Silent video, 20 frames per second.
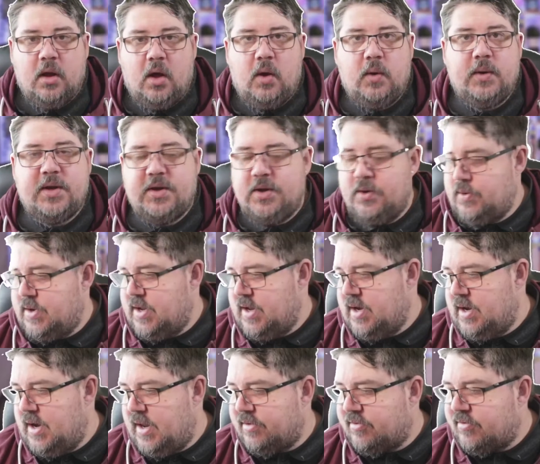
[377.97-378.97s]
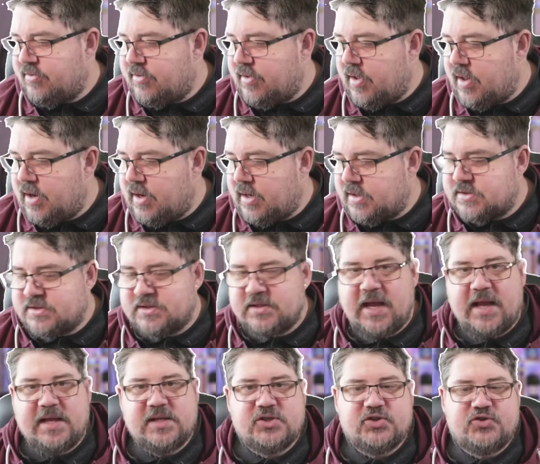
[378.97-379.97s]
Okie dokie, let's
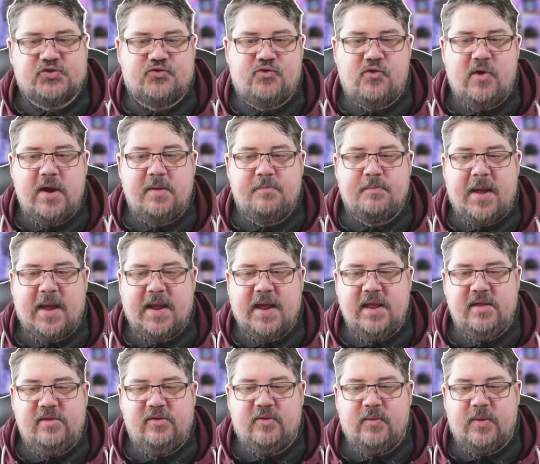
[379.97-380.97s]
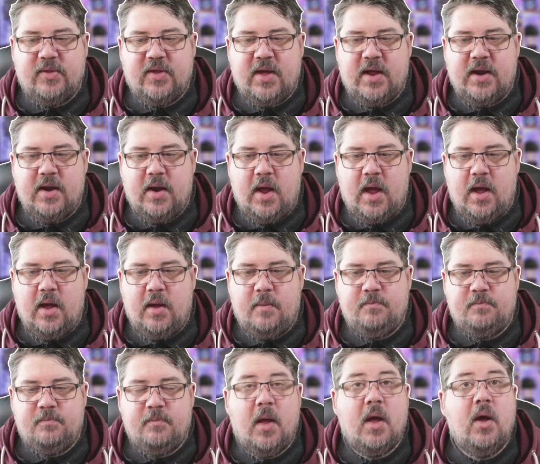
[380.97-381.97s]
get straight back into it
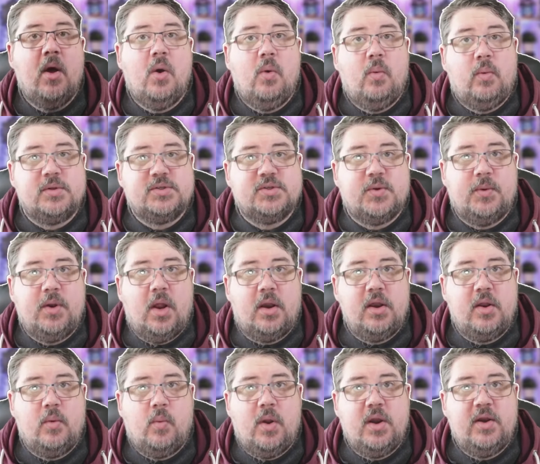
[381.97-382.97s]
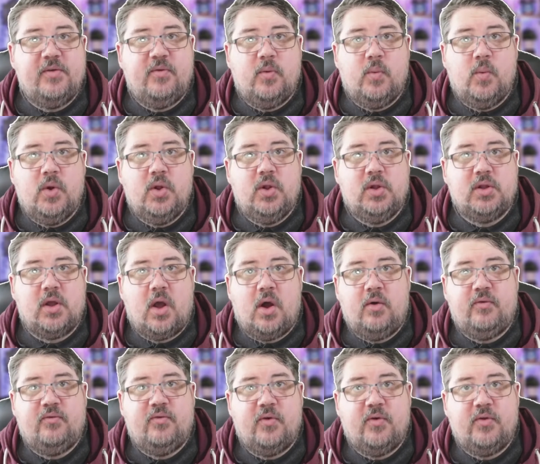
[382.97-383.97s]
then. What's going on in the wonderful world
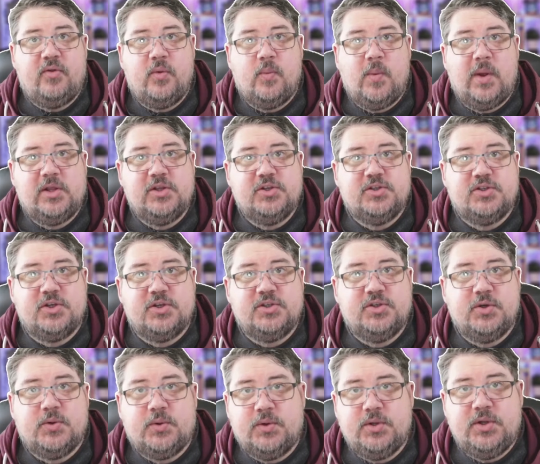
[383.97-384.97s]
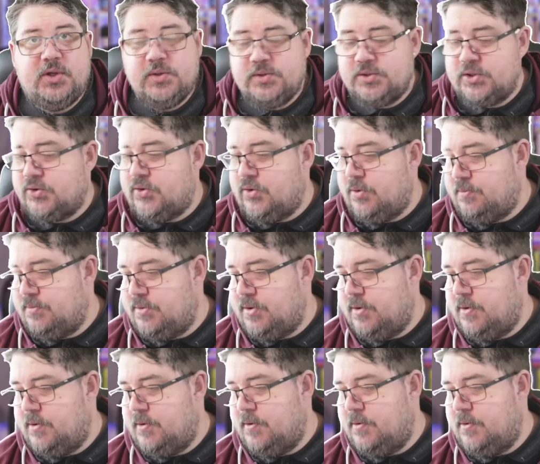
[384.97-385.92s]
of the Welsh Azure user group?